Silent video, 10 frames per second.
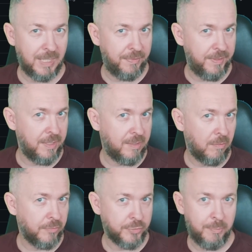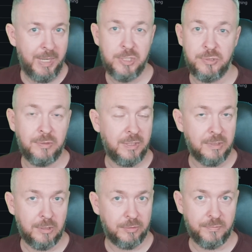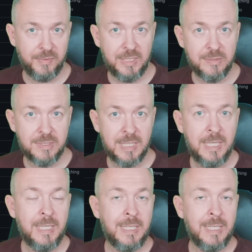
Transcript: I think also mentioned it in a lot of videos.